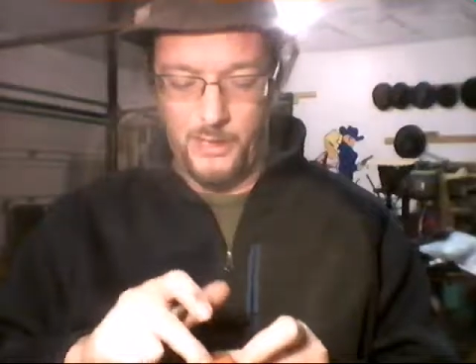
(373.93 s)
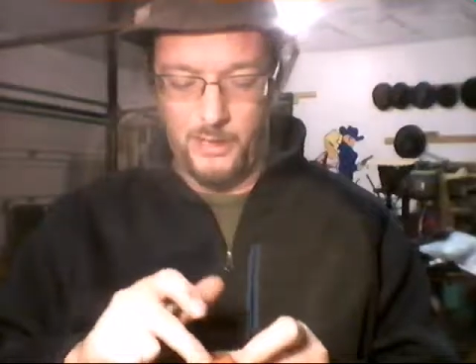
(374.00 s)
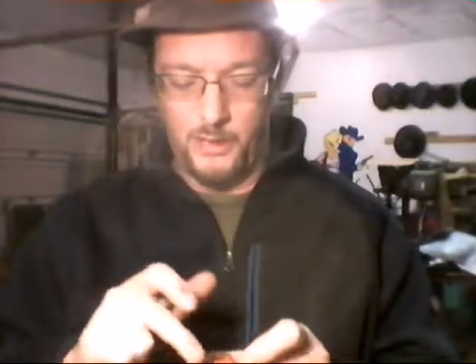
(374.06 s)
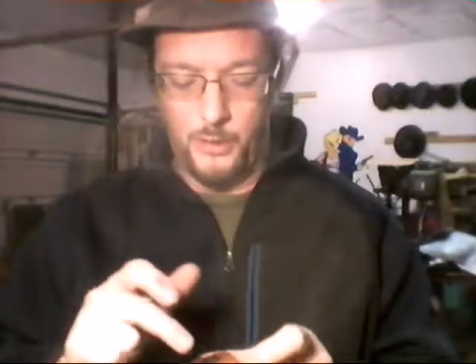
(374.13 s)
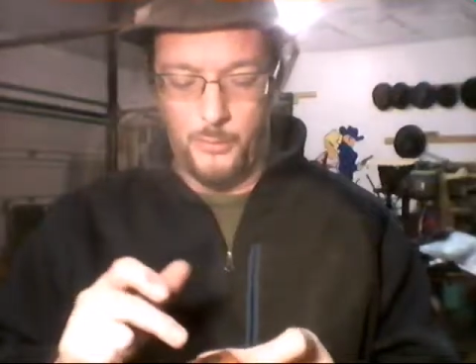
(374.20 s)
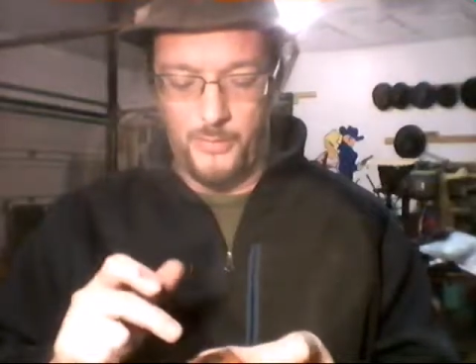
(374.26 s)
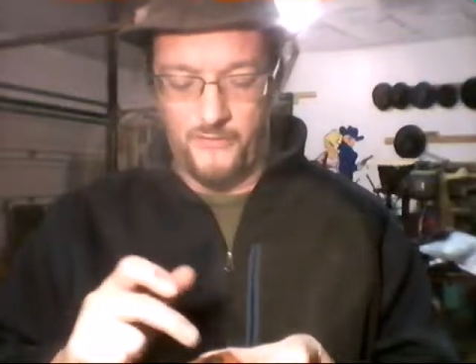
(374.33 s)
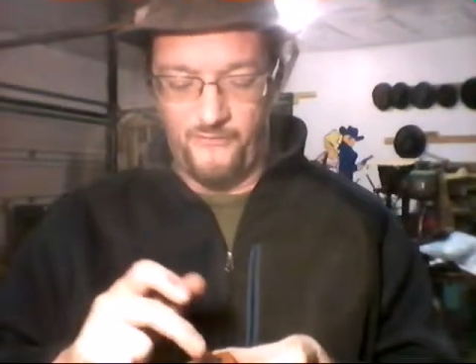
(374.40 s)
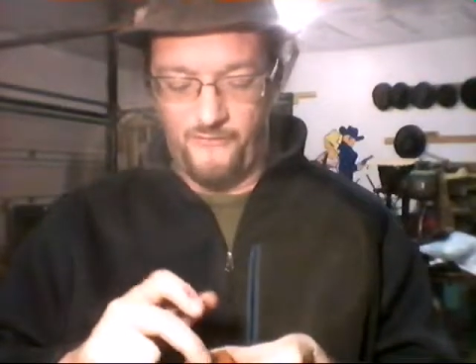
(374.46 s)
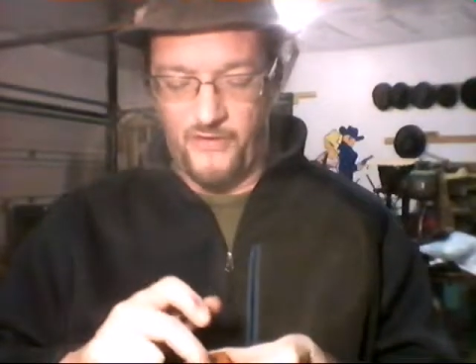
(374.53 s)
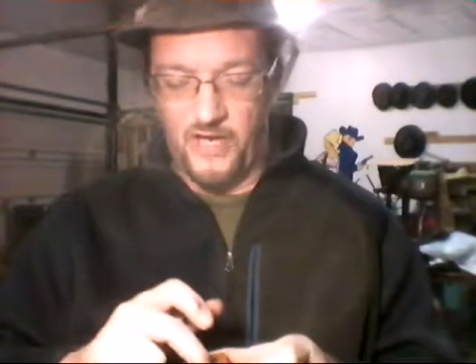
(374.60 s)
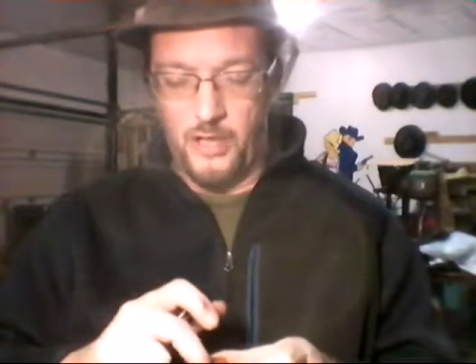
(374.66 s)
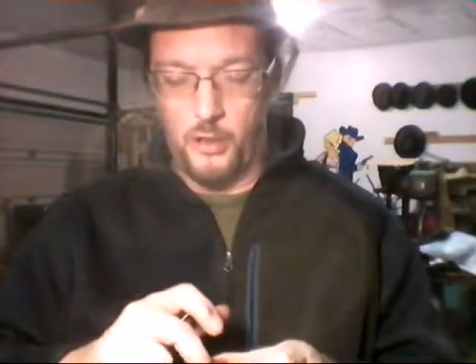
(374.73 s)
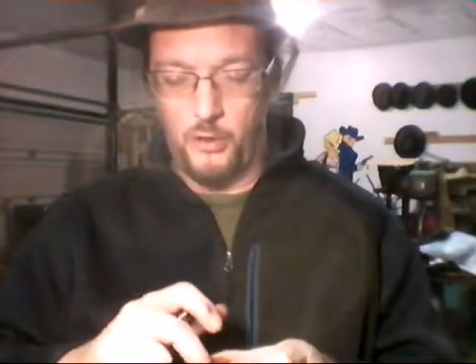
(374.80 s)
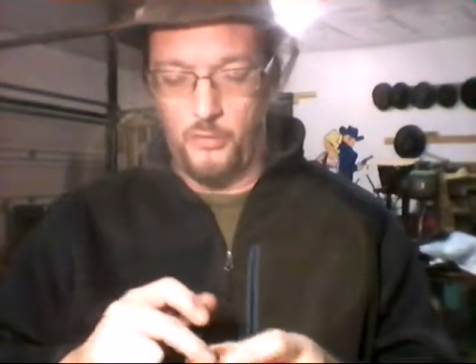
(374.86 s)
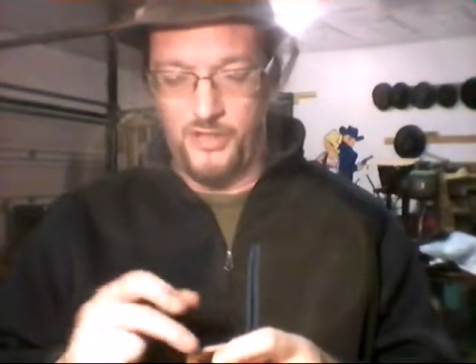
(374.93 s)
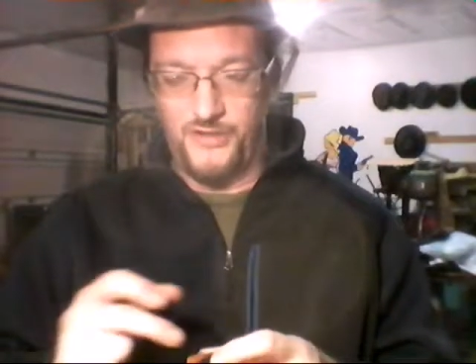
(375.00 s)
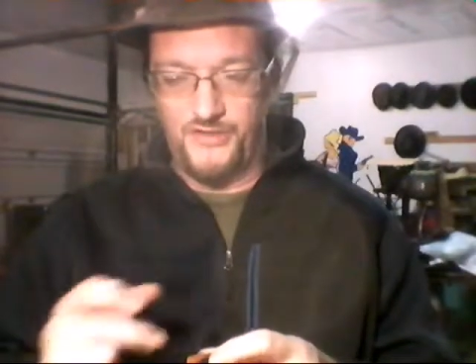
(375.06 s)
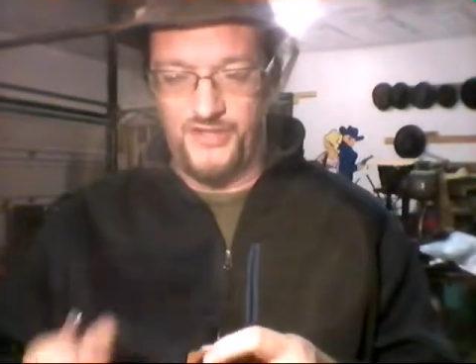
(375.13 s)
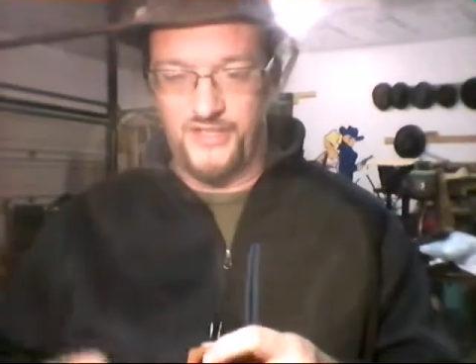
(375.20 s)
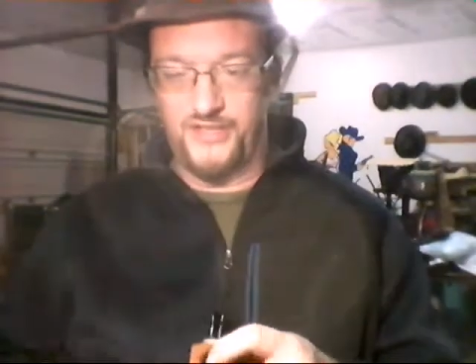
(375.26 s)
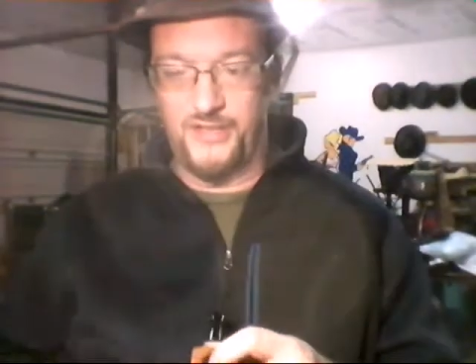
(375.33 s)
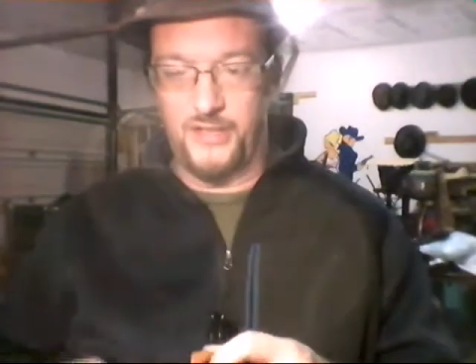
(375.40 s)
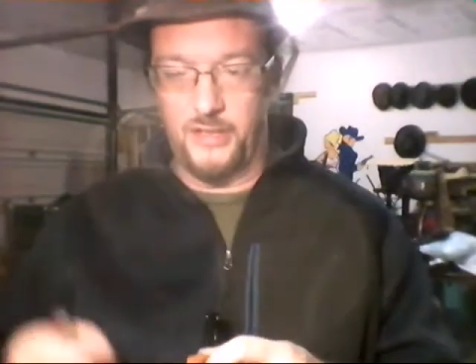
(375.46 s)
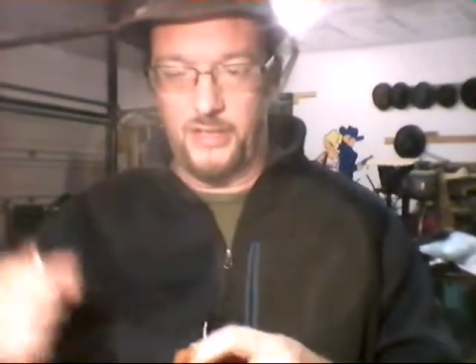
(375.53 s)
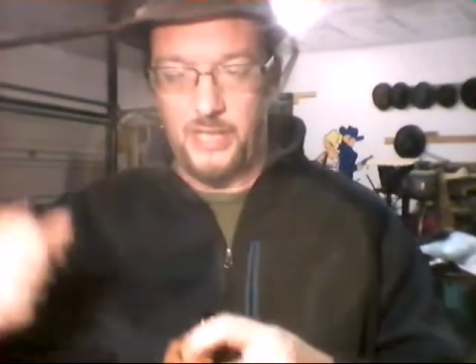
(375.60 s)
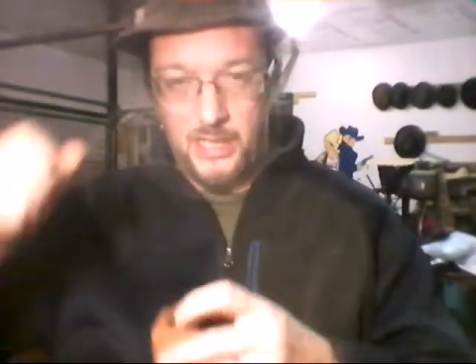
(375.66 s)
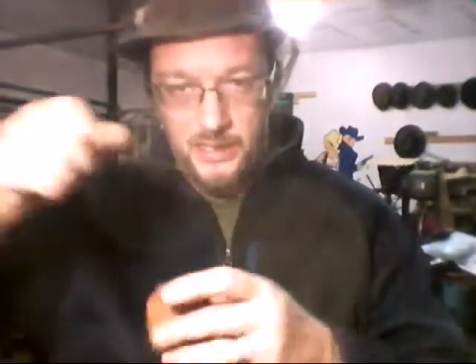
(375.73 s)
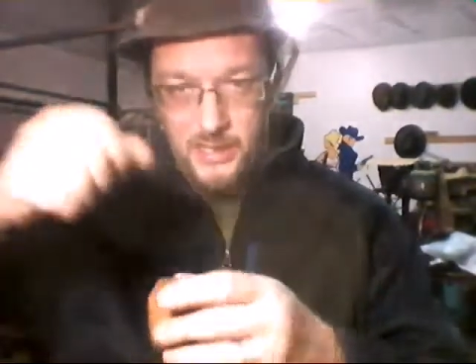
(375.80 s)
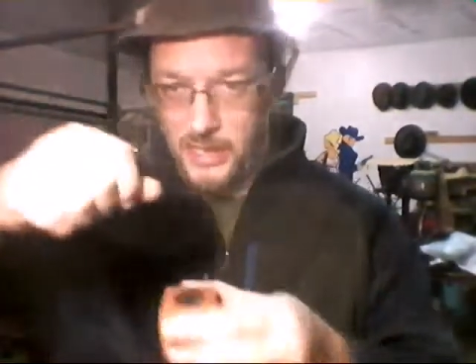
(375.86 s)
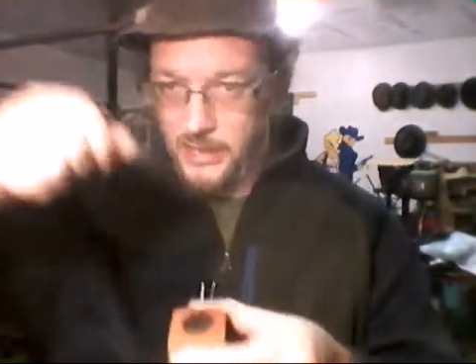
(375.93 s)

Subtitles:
a little bit fire resistant. Not